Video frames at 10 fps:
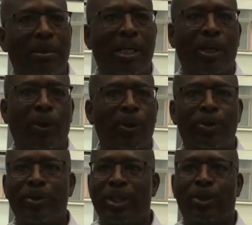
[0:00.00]
and they go
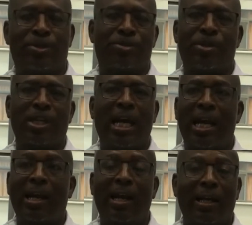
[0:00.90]
into industry
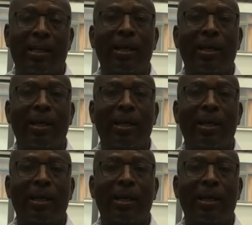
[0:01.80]
and learn.